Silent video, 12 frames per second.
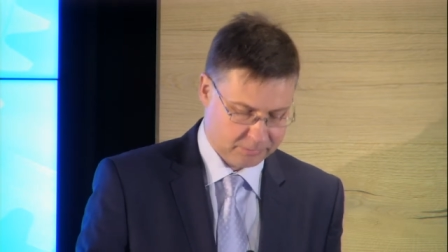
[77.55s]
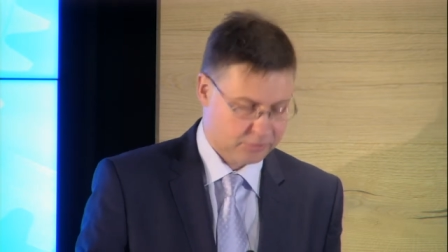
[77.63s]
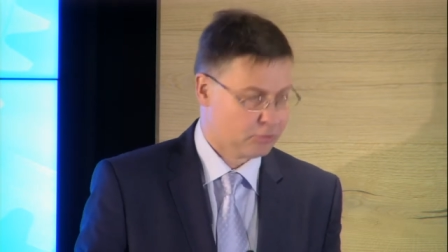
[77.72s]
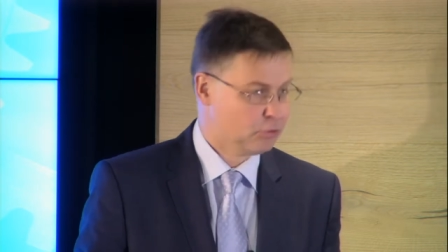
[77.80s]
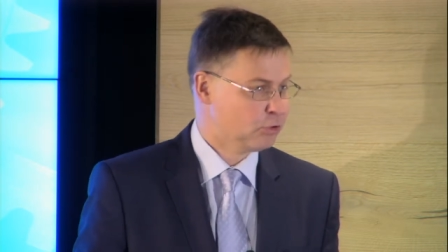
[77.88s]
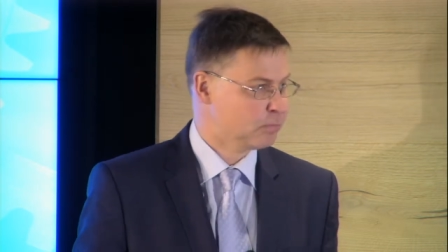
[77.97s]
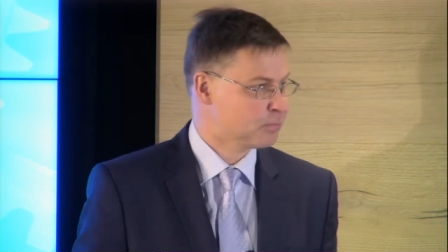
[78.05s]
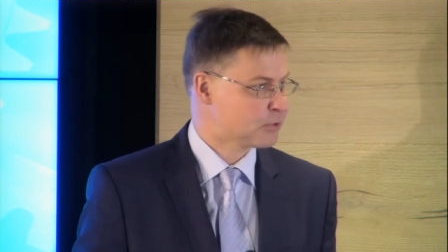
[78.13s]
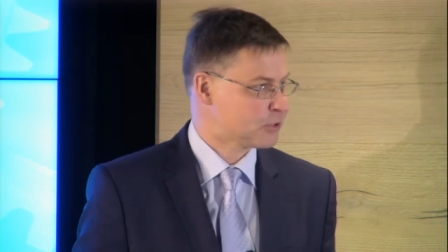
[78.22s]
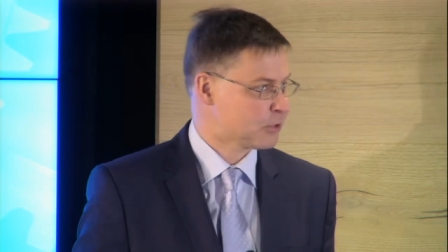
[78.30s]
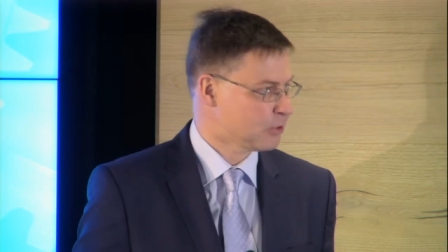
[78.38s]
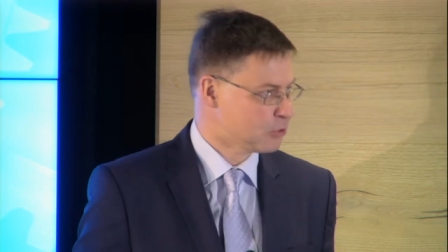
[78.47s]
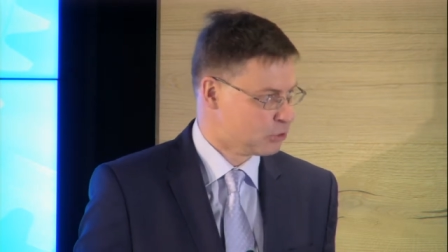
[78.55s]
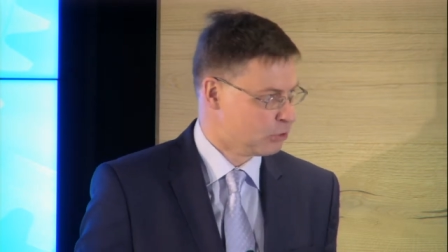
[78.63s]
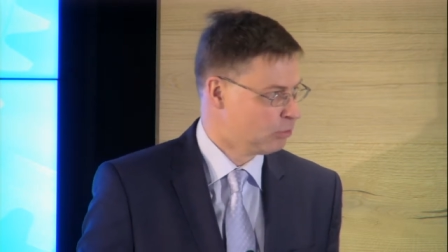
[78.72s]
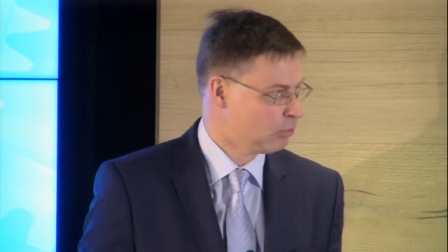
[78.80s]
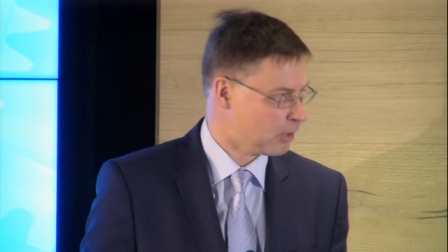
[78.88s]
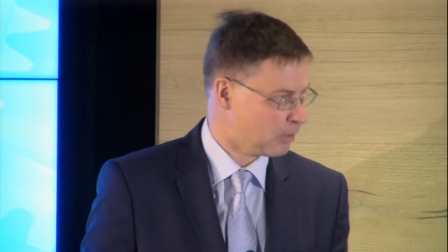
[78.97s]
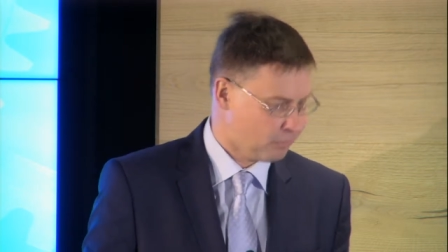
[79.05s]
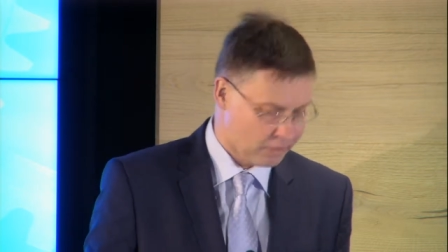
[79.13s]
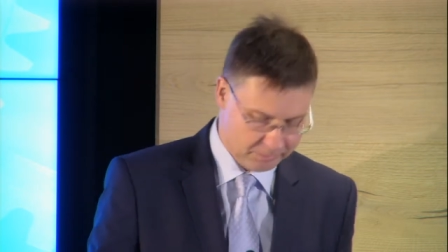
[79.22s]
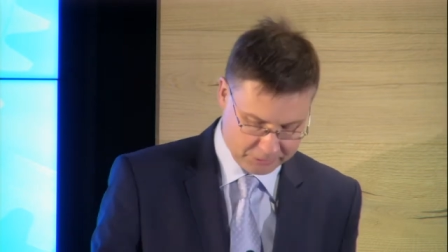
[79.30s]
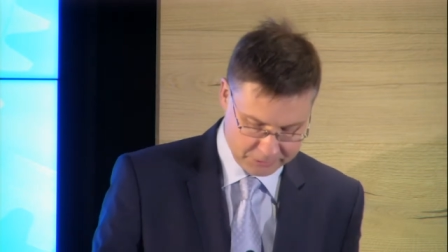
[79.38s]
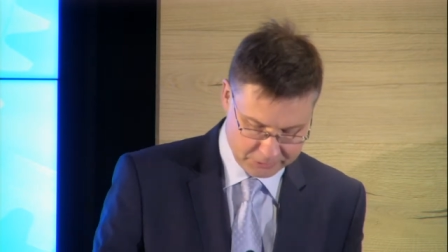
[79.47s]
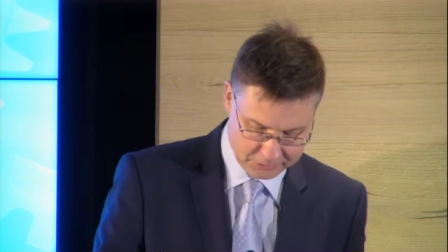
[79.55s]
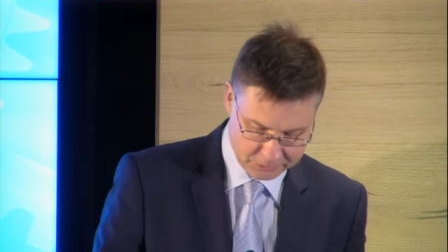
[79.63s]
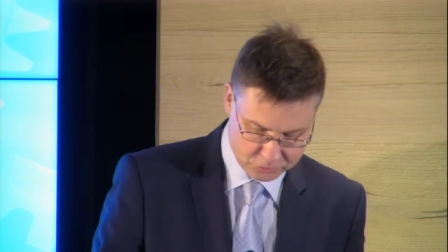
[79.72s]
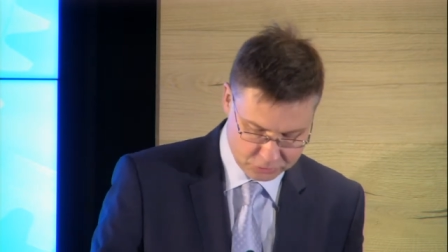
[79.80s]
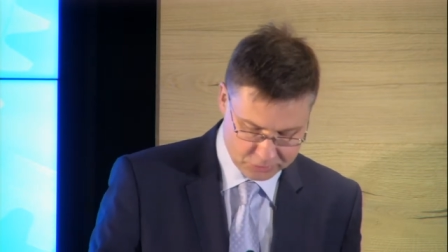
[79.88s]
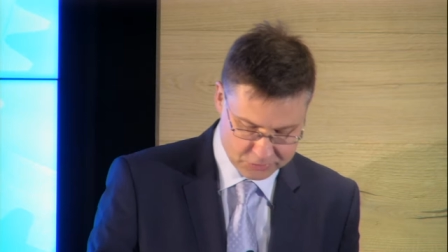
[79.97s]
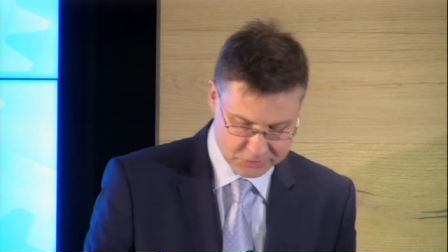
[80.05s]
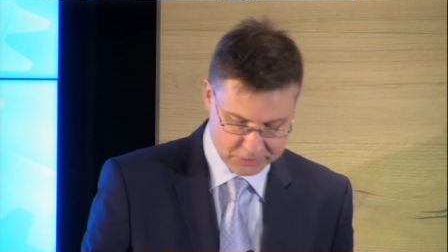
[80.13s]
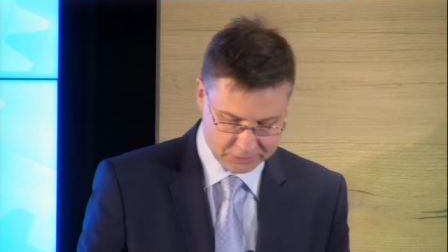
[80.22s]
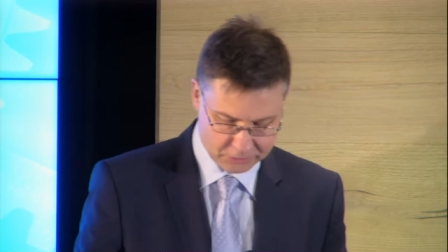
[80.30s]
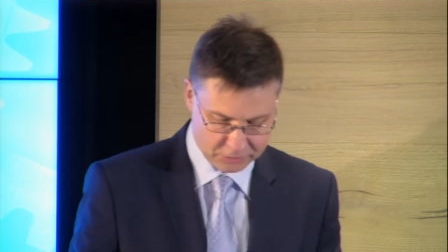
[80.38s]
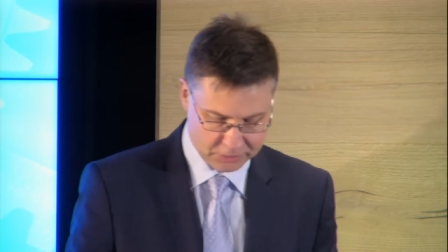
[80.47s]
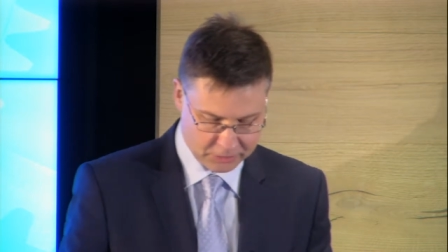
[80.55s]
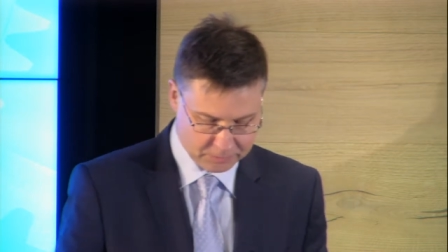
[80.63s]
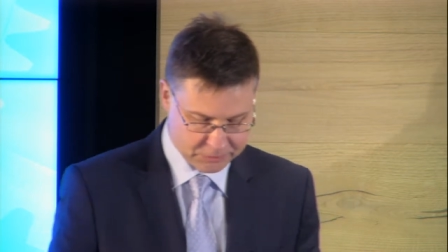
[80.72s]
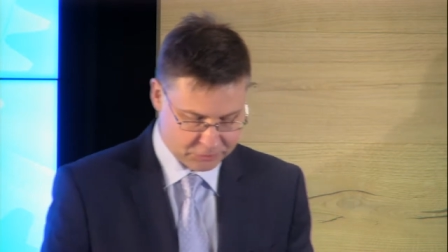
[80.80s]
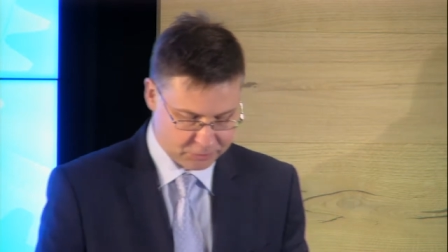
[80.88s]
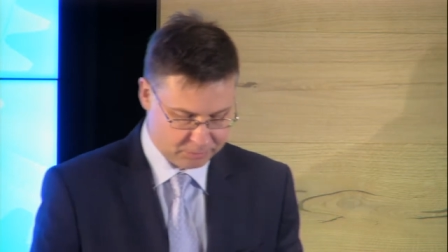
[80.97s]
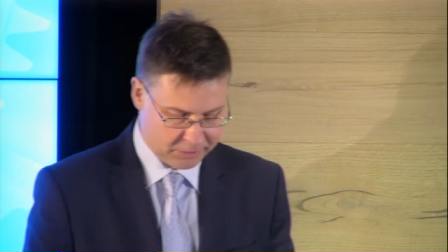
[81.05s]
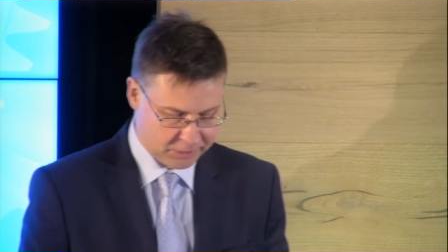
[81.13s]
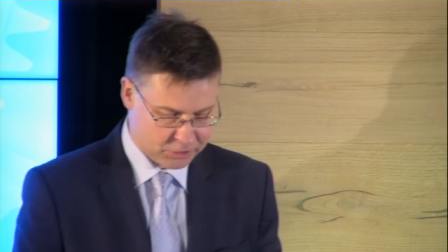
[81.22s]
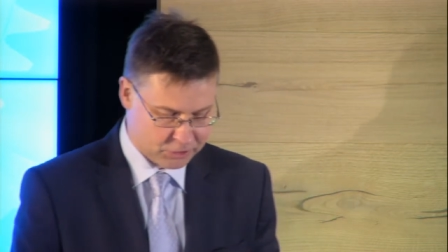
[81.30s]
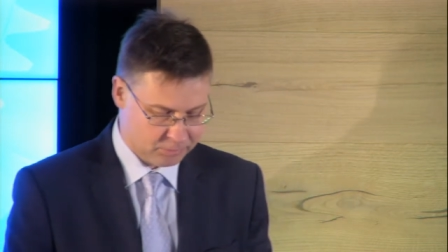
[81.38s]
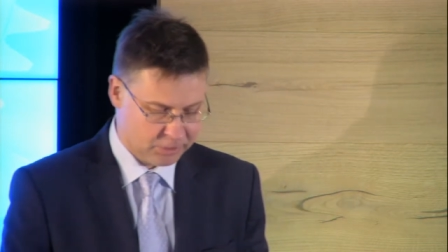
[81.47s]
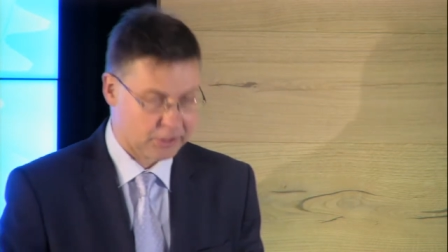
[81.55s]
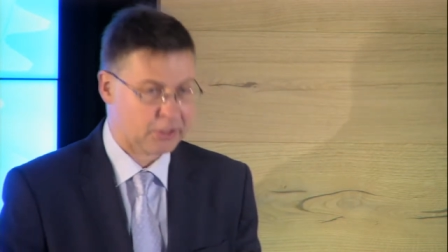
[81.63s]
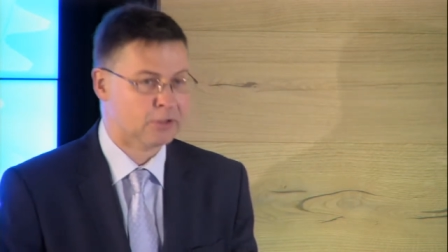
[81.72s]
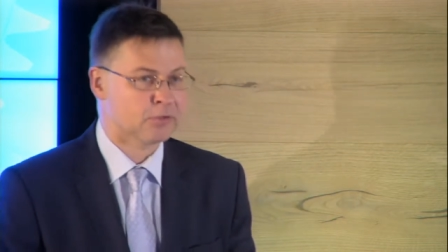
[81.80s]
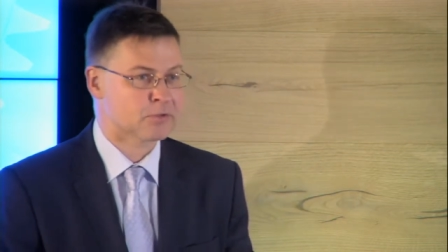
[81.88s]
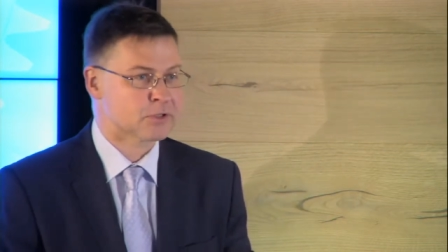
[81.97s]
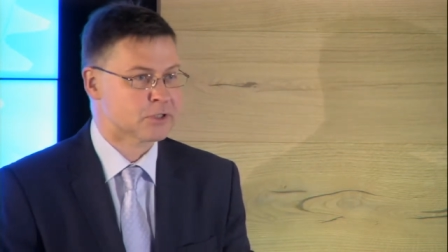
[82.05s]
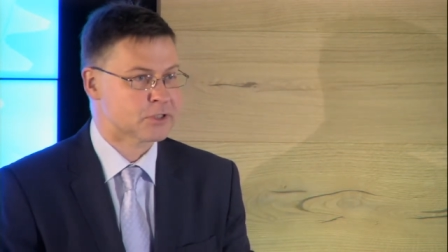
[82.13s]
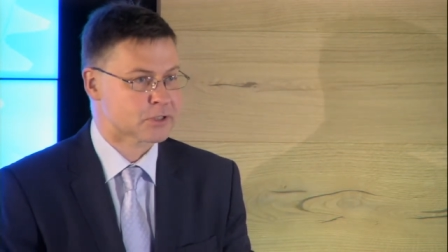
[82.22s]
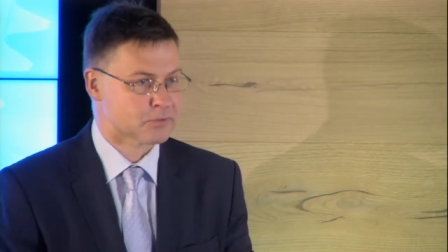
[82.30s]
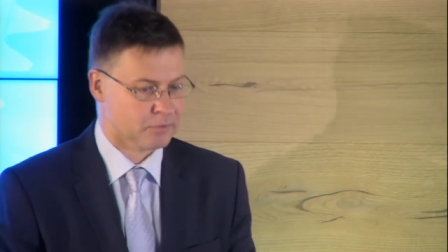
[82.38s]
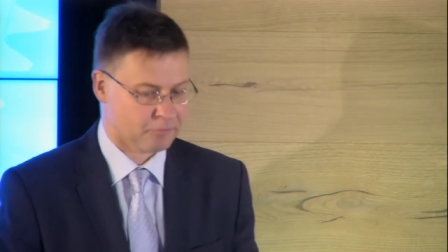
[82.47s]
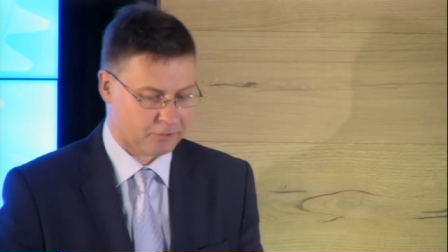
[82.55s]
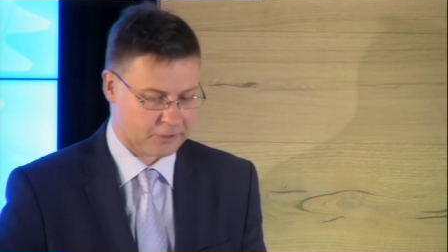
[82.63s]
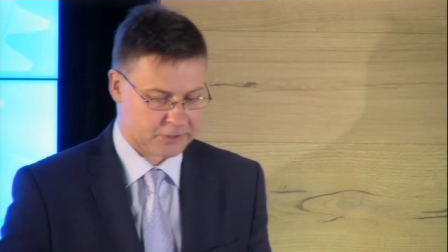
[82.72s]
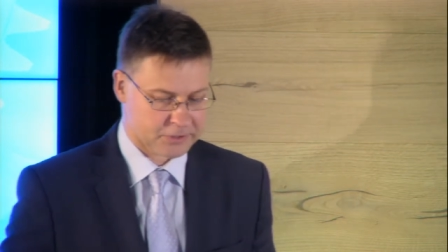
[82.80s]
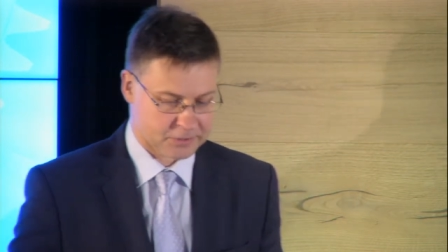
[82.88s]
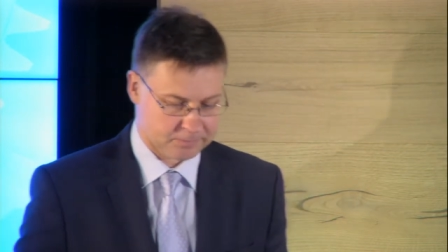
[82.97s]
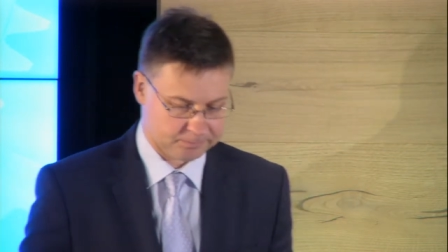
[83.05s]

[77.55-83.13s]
Europe's uh, strong and vibrant insurance sector helps us to manage many of the risks we face.